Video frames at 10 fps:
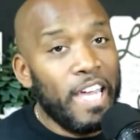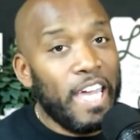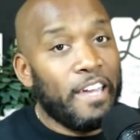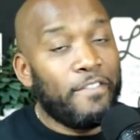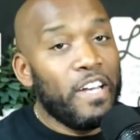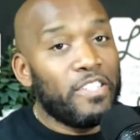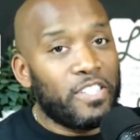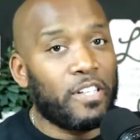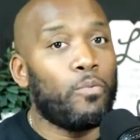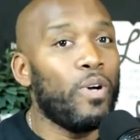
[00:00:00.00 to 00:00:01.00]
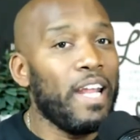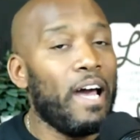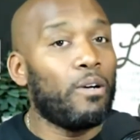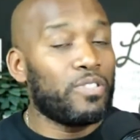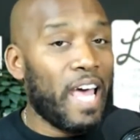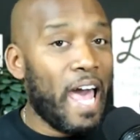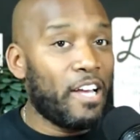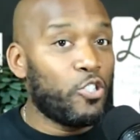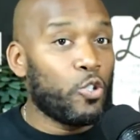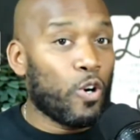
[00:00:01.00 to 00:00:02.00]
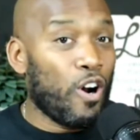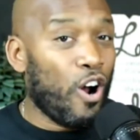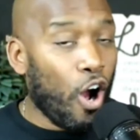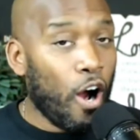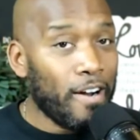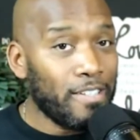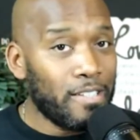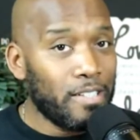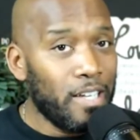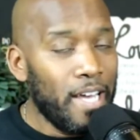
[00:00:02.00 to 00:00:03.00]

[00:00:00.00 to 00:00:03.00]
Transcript: If someone else has your heart,